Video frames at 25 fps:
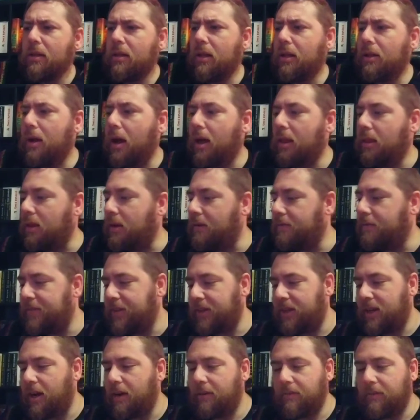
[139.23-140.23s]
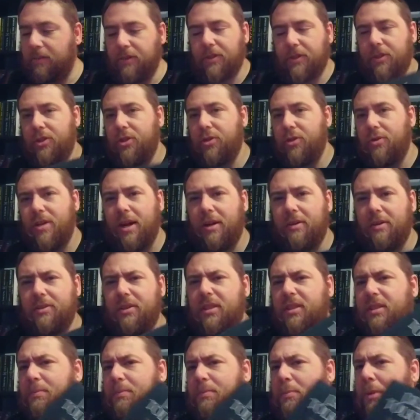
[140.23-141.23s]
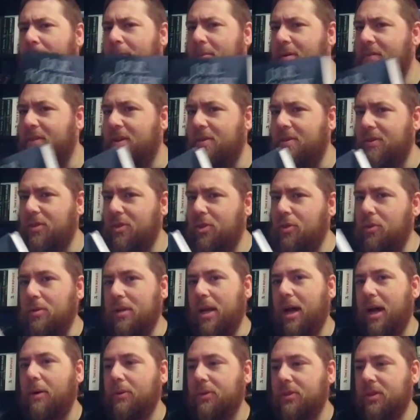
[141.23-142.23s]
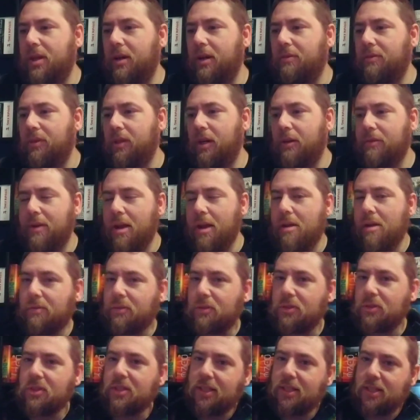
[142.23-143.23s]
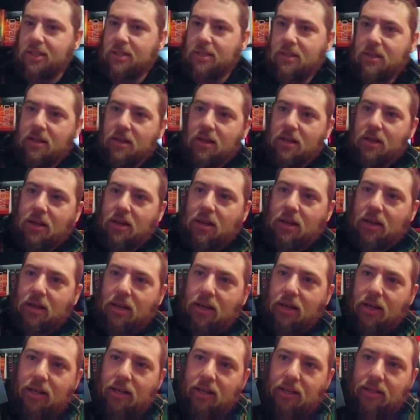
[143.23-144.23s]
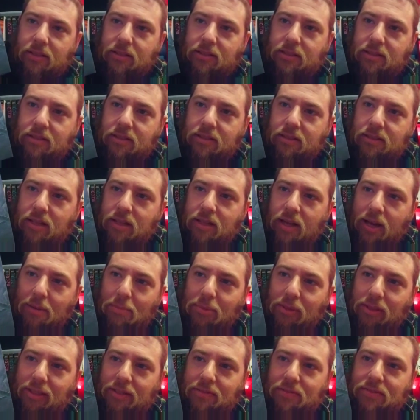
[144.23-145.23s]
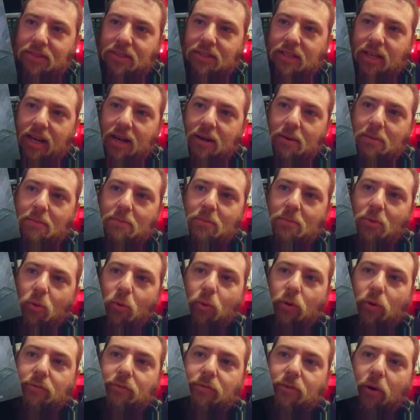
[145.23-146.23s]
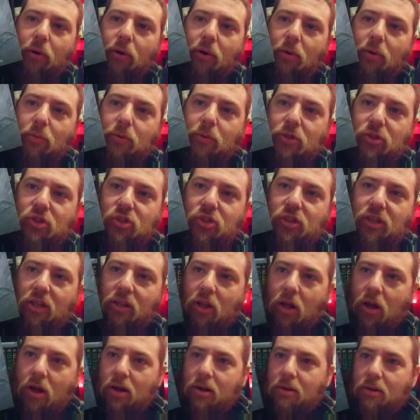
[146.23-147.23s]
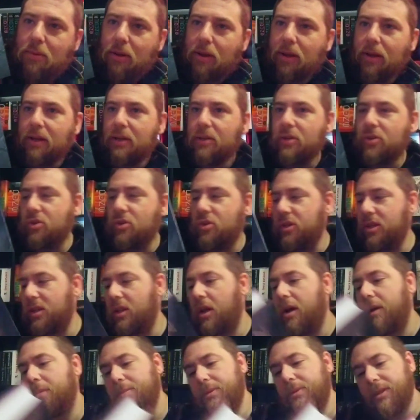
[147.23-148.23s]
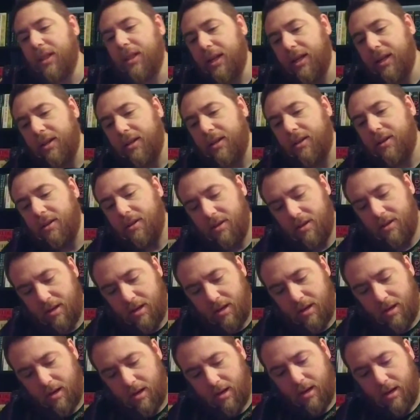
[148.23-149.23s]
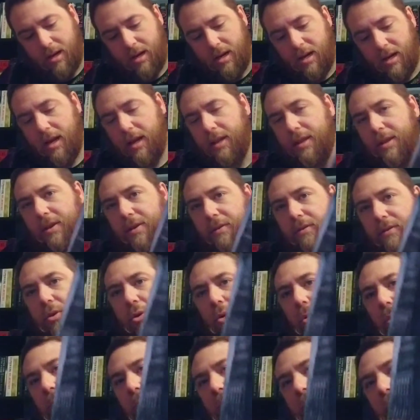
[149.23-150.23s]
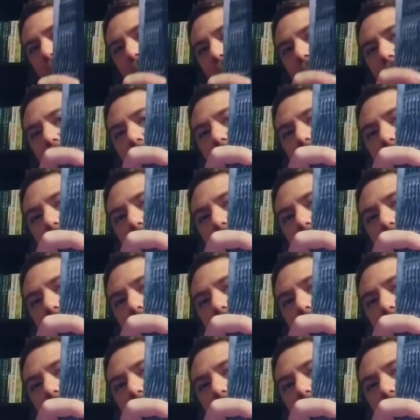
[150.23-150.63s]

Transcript: love the cover of the Two Towers. This is probably my favorite Two Towers cover I've ever seen. It's, I believe, Sam or Frodo with Shelob and Shelob's lair. And then, of course, you got